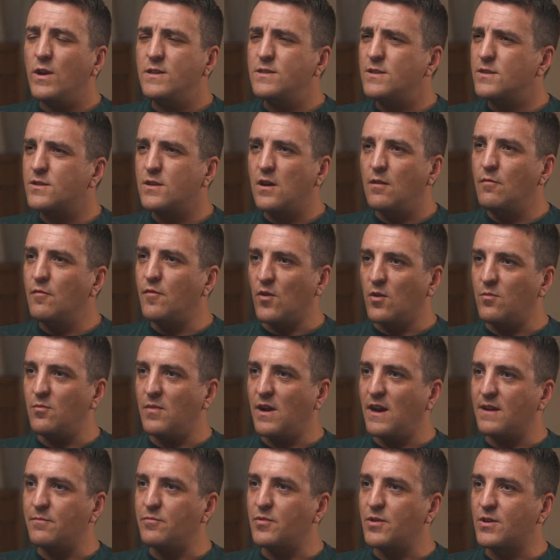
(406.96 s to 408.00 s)
Where's this come from,
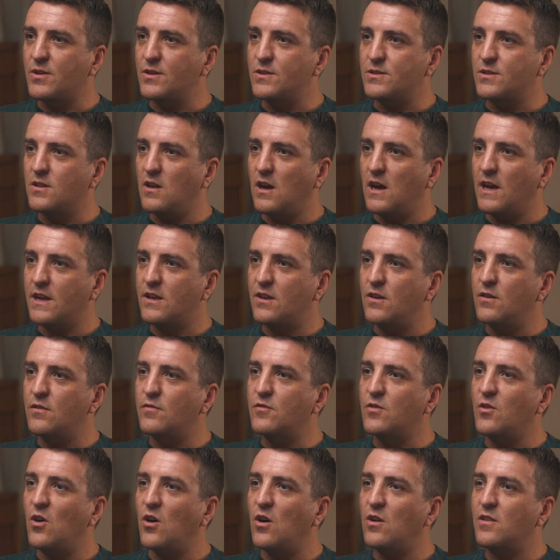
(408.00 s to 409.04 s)
man? Because like
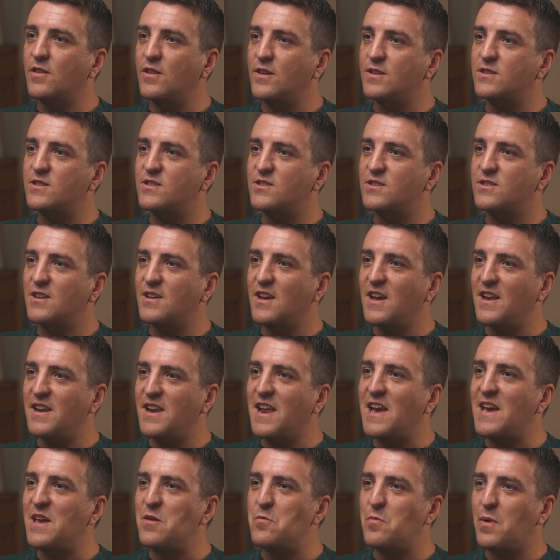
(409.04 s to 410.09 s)
you've got this
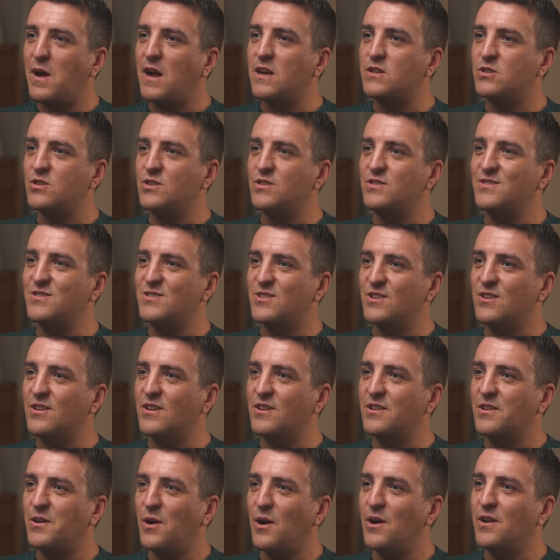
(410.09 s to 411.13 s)
innate passion
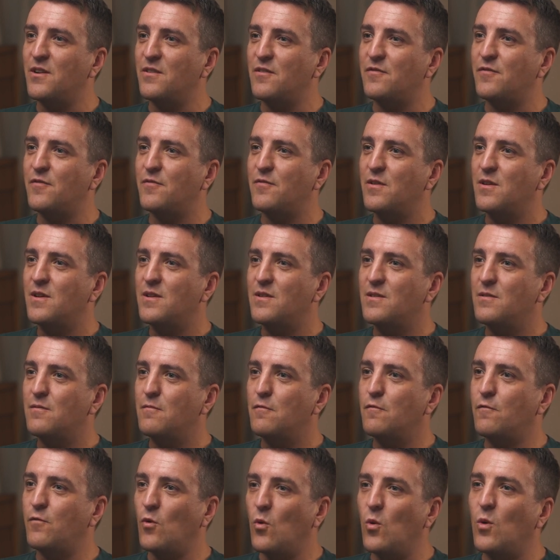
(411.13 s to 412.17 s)
to kind of
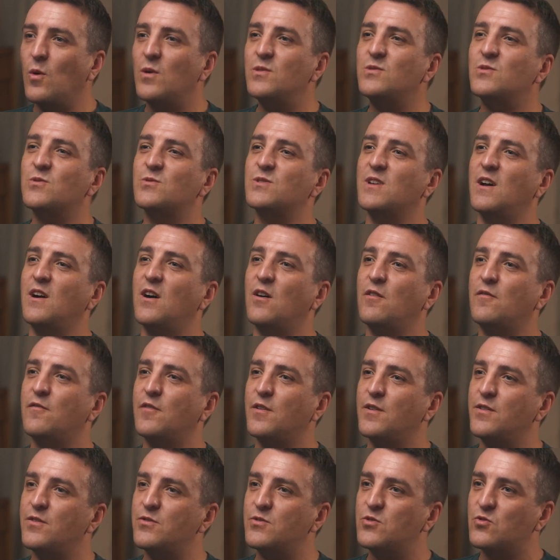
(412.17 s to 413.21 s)
forward yourself
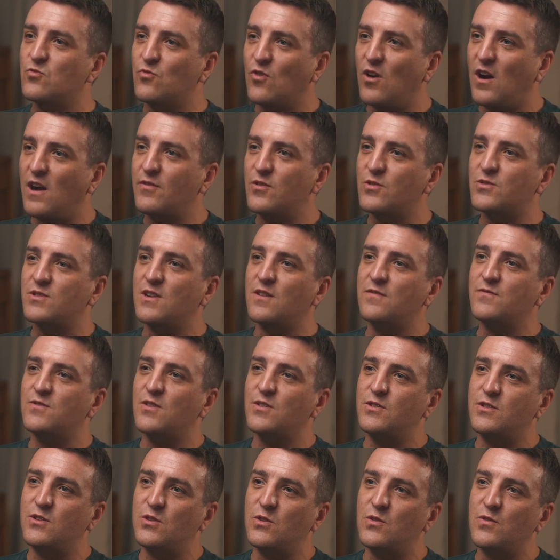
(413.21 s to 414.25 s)
and drive yourself
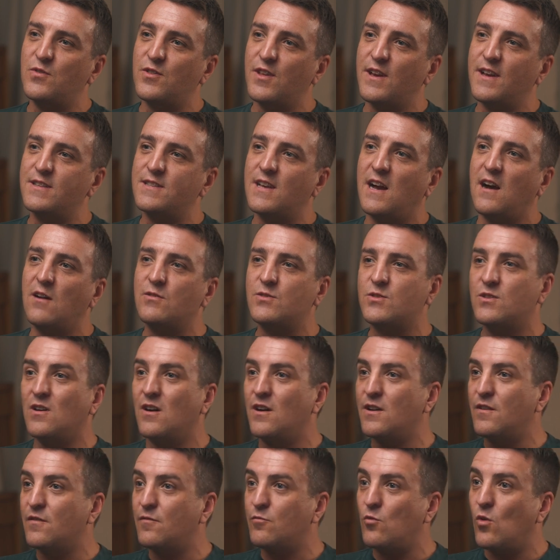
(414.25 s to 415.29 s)
to do things
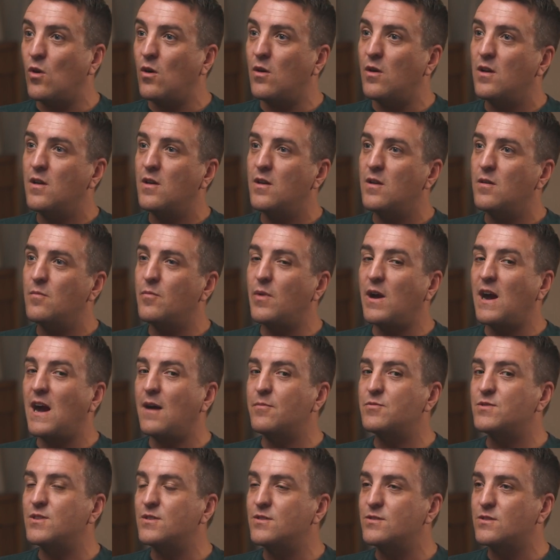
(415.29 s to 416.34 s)
outside of what
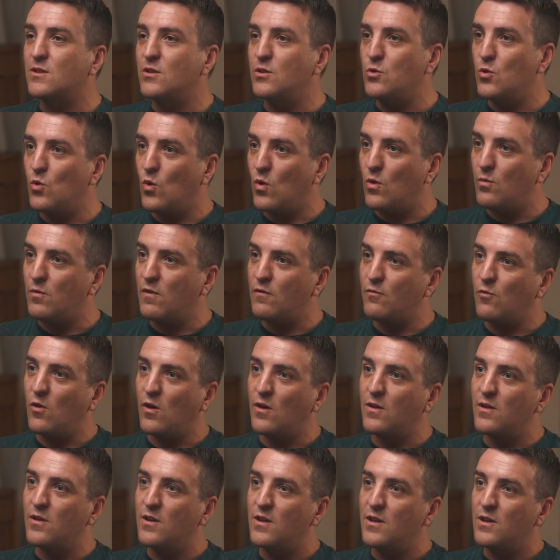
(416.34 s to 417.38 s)
perhaps is the norm of
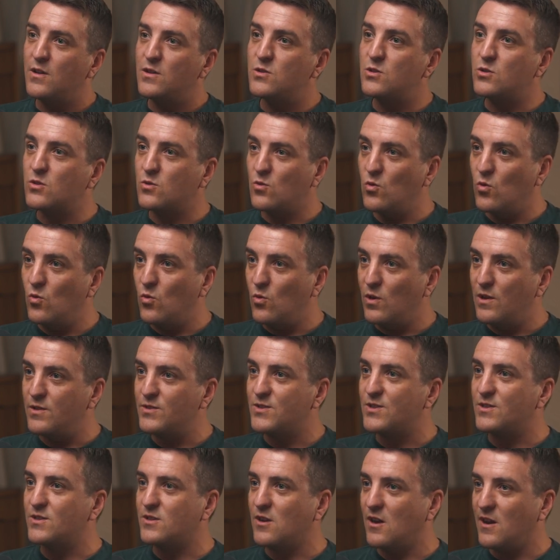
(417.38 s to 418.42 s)
what school
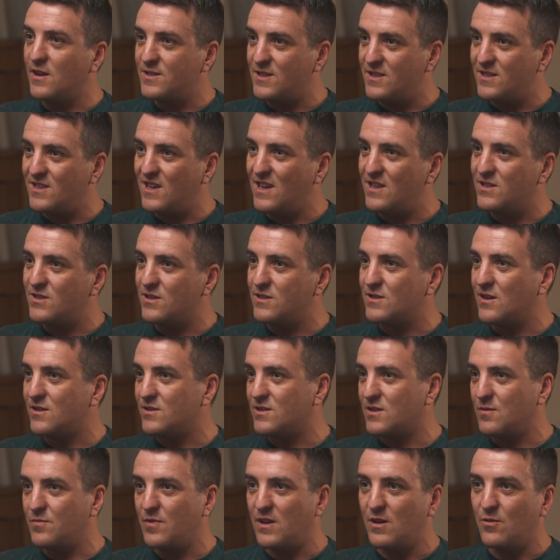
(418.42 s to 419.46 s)
and society teaches
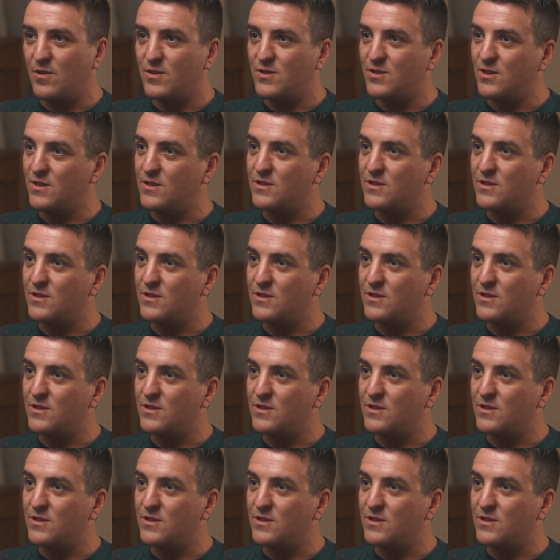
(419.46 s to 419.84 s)
us to be, which